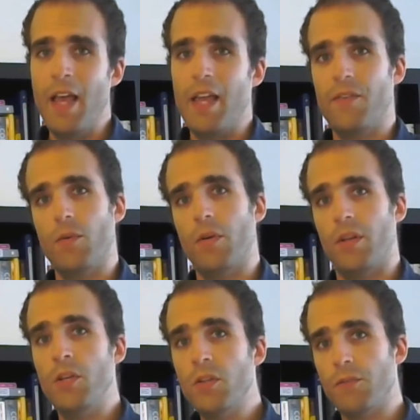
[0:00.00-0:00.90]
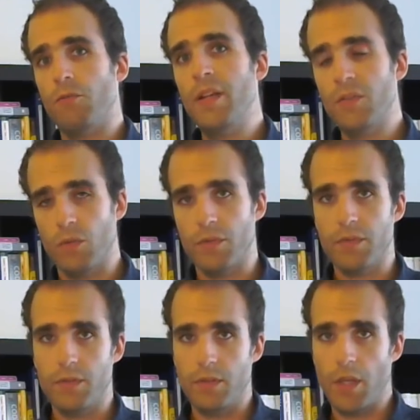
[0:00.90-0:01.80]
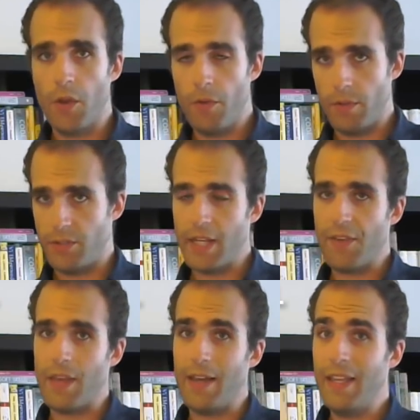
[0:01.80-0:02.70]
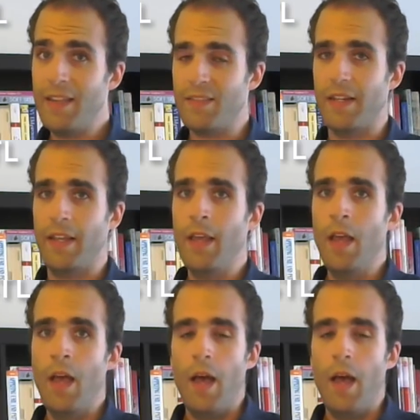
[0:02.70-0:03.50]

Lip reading: if you want a useful resource to go take that easily.